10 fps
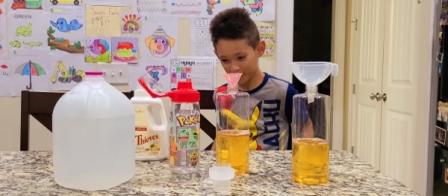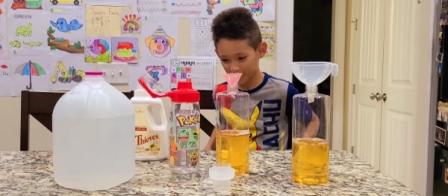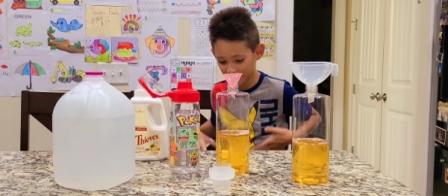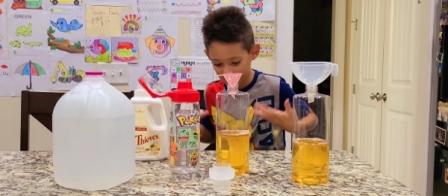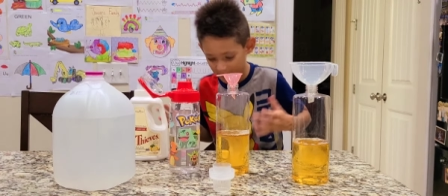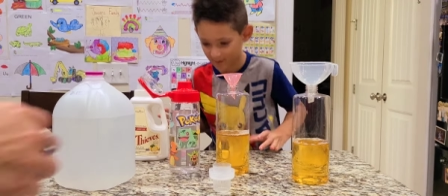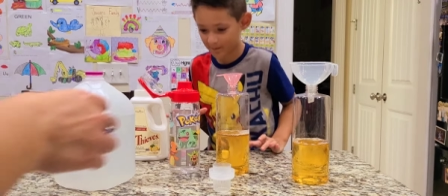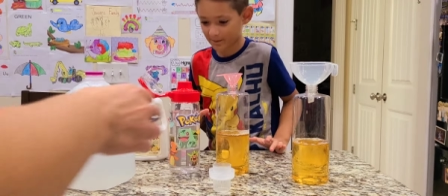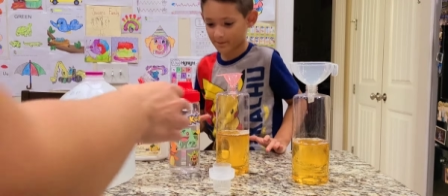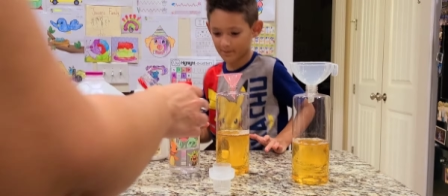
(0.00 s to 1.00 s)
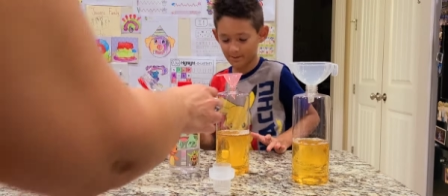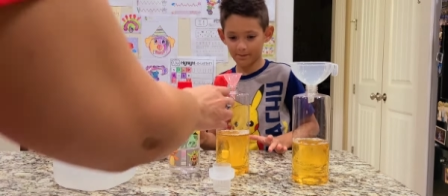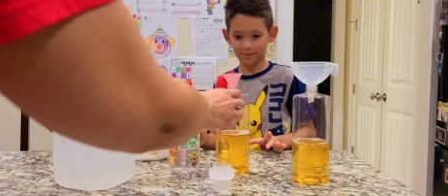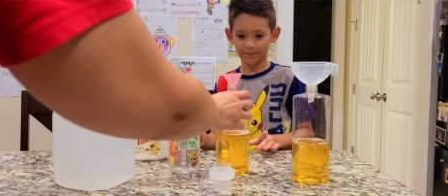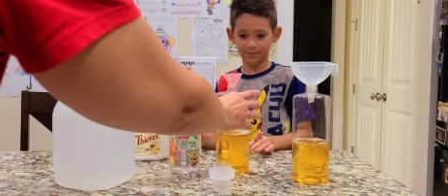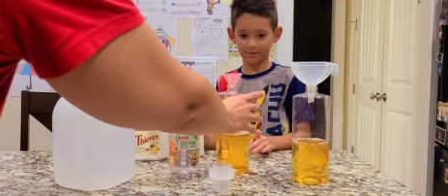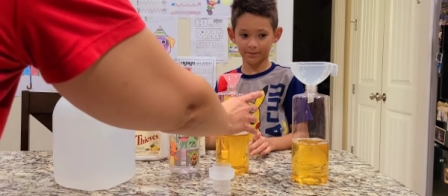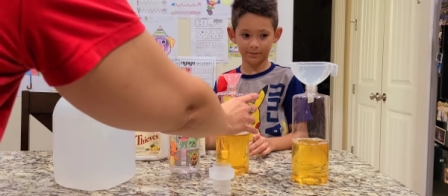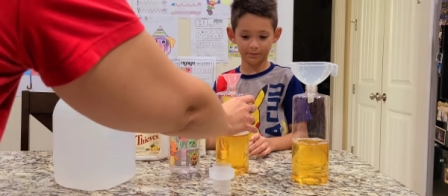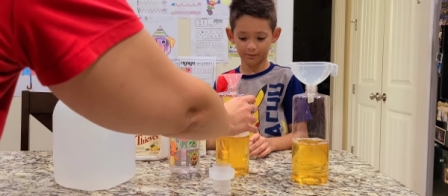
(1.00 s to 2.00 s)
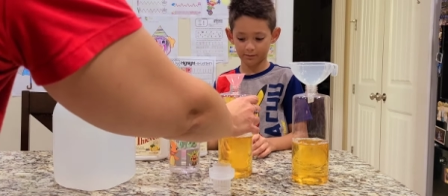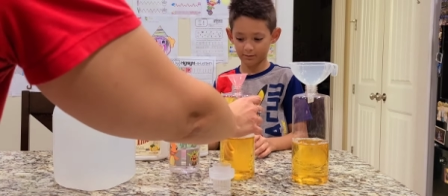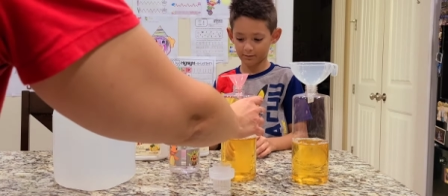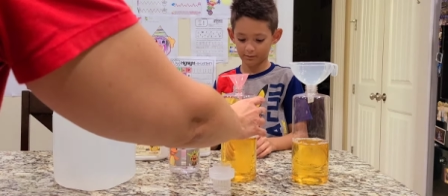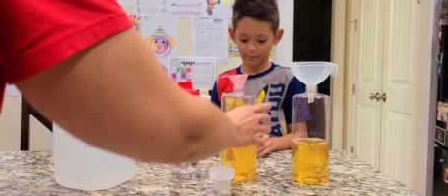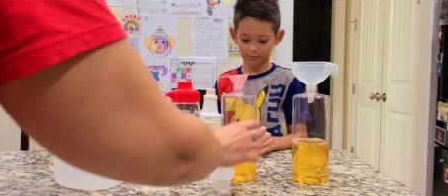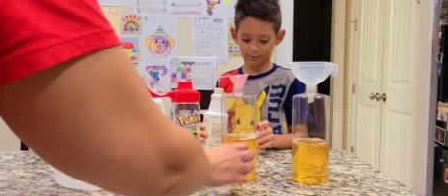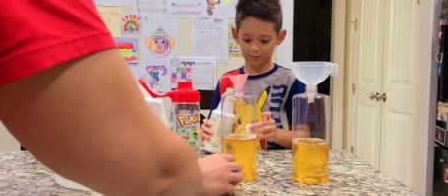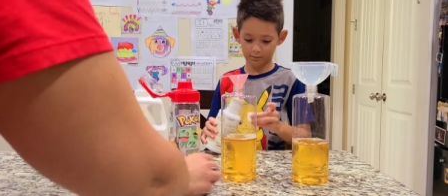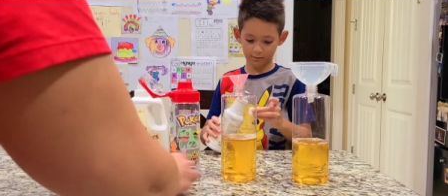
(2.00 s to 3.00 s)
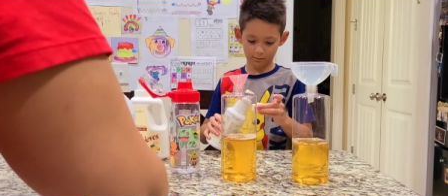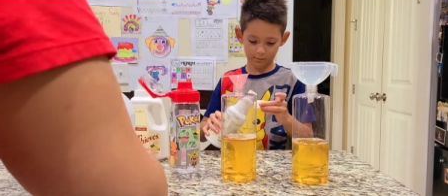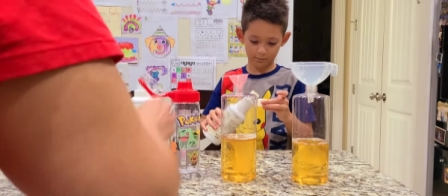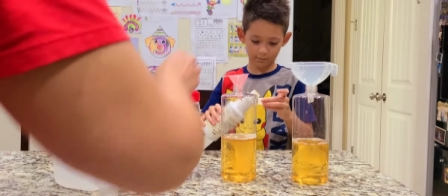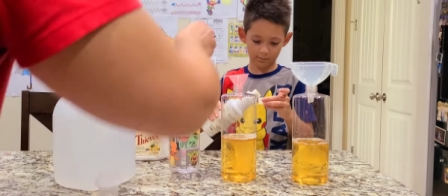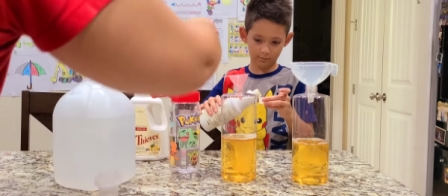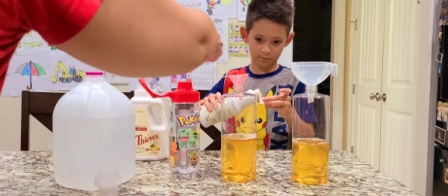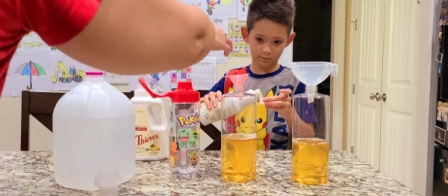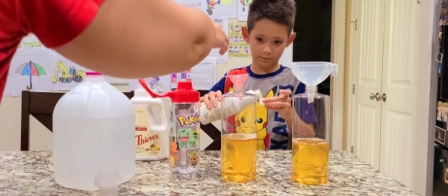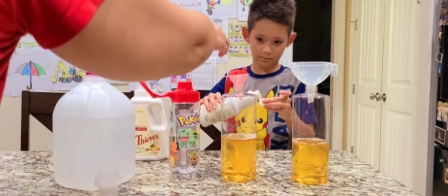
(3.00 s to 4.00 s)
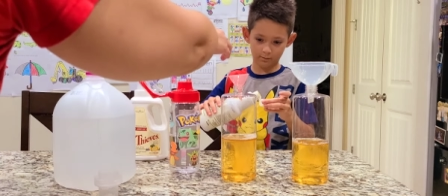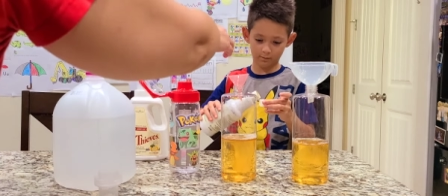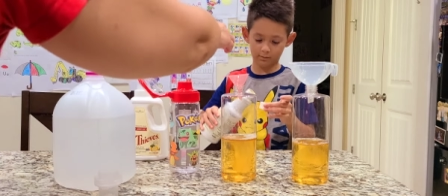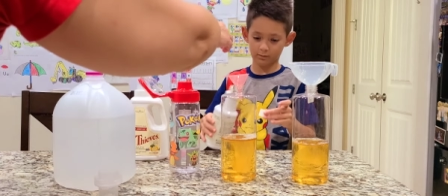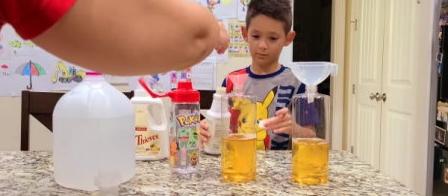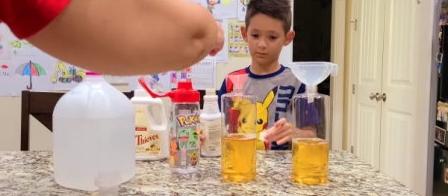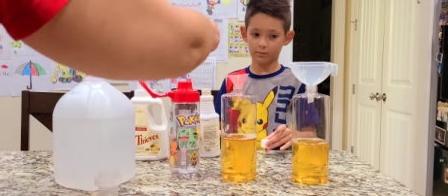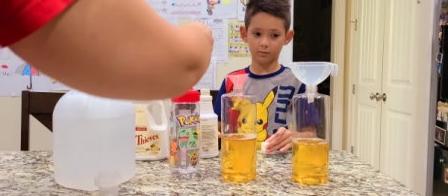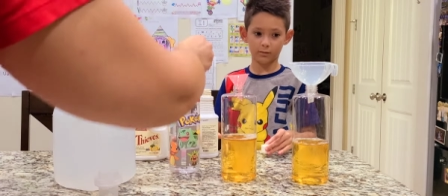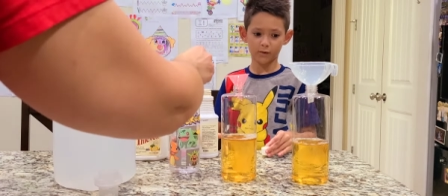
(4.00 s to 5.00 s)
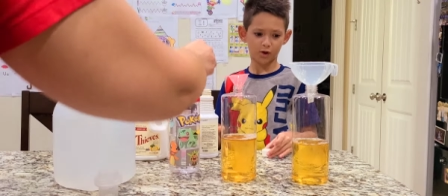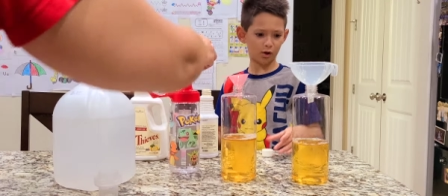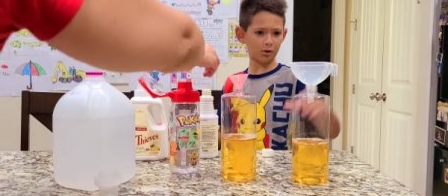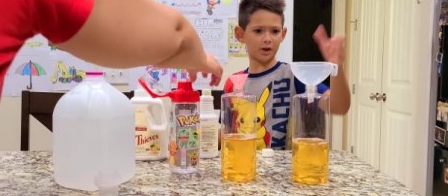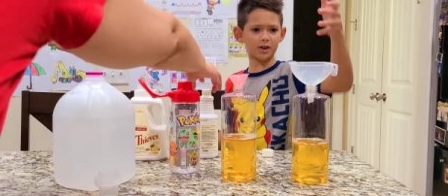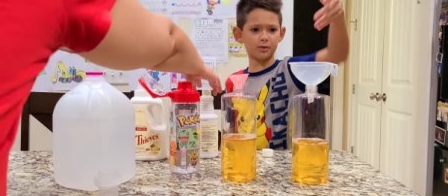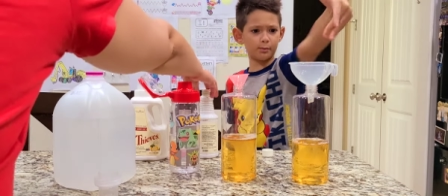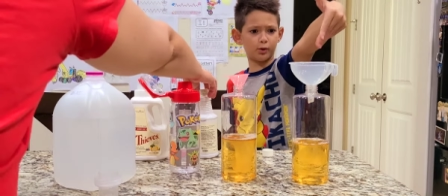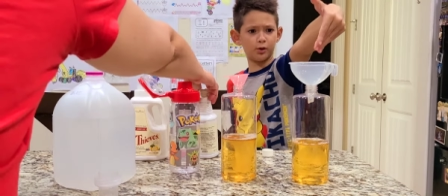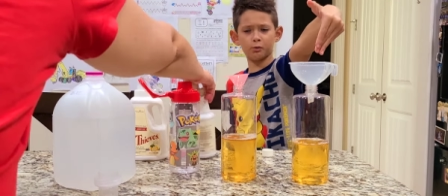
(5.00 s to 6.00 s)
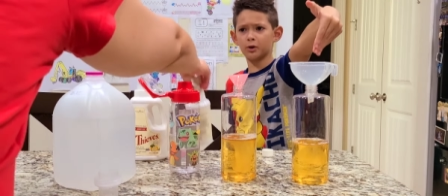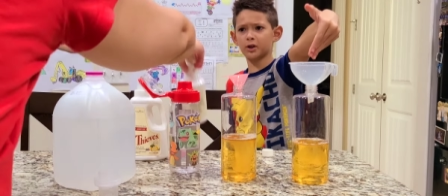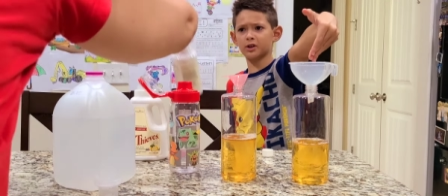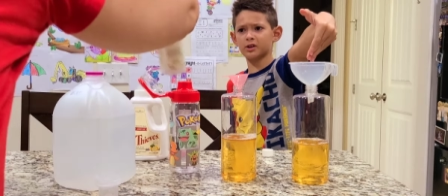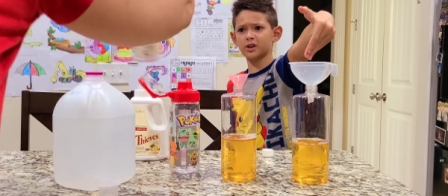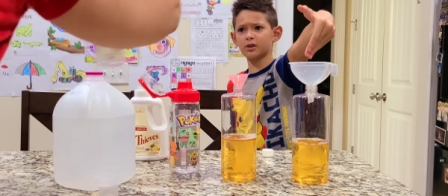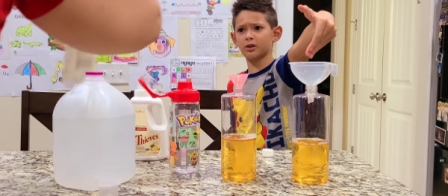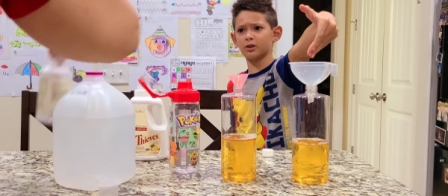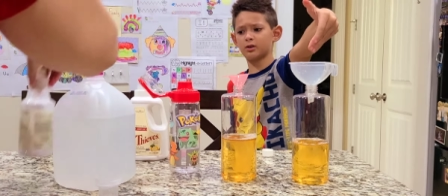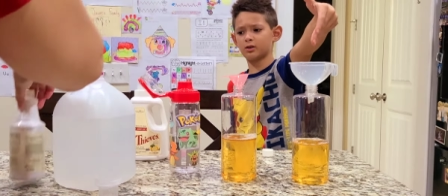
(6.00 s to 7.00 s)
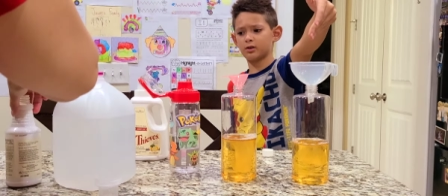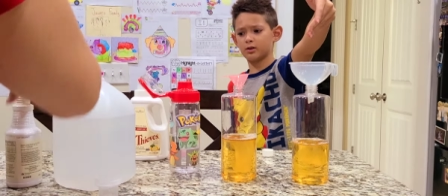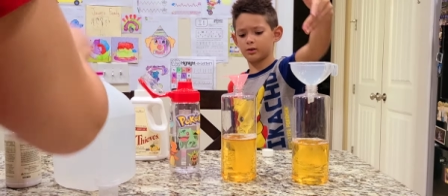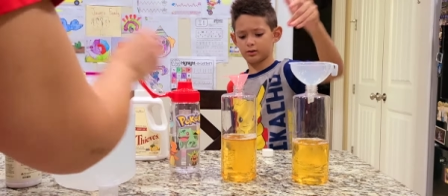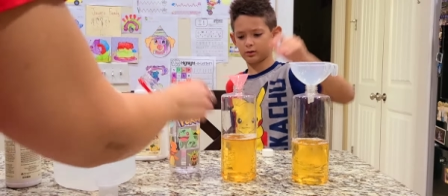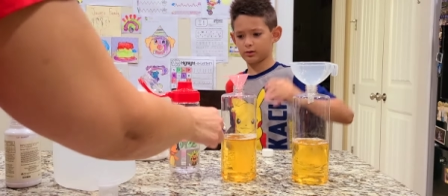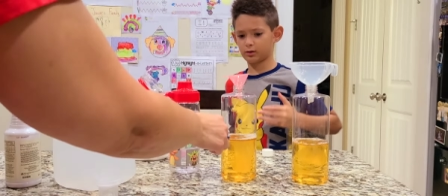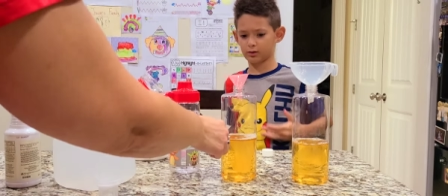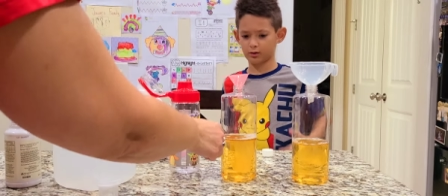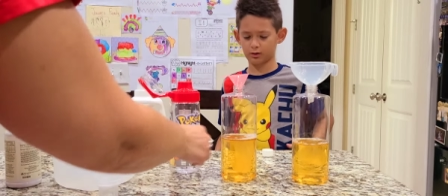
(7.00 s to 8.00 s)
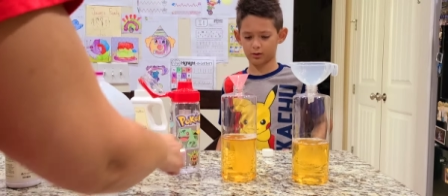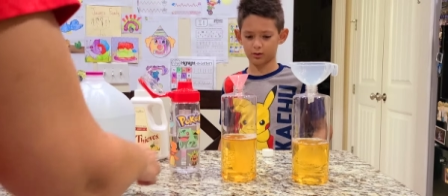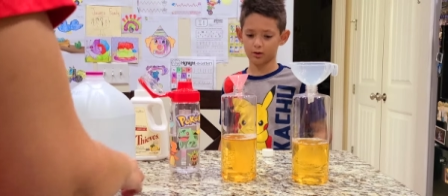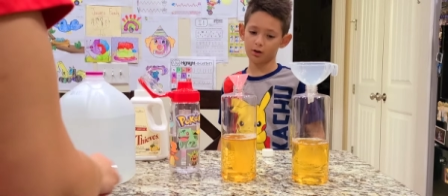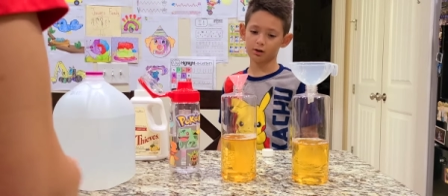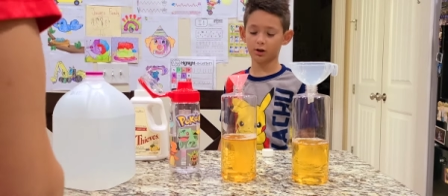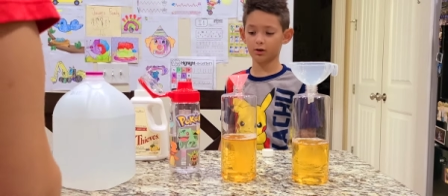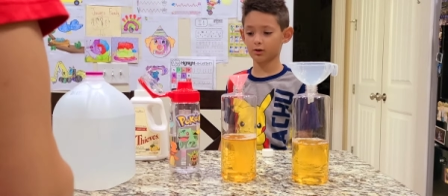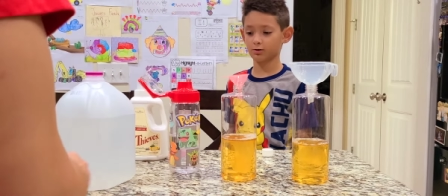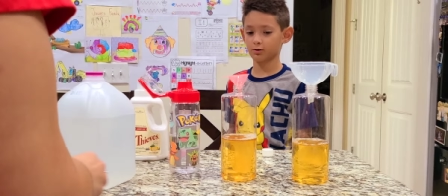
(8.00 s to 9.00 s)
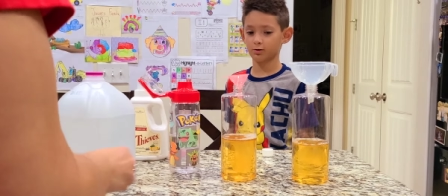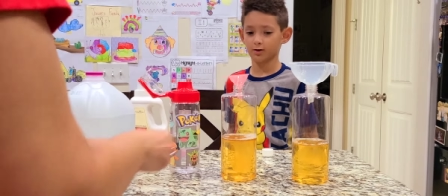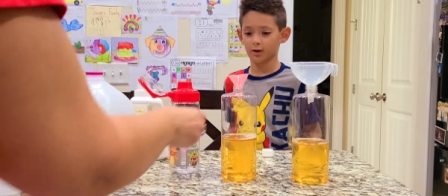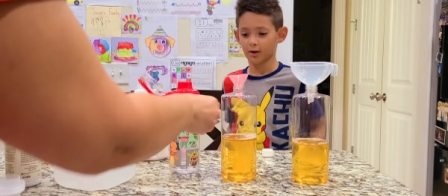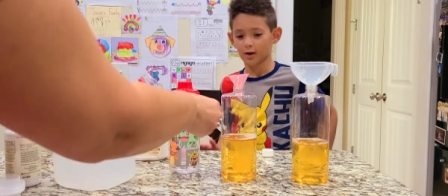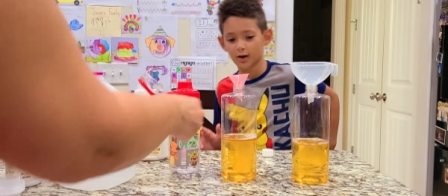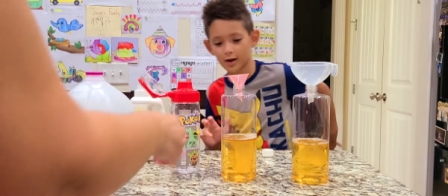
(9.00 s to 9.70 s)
this one. Okay, what you have to do? Let's No, no, no. You're done. no, I didn't put one in here. Oh, no. Finish this one first. Okay. What else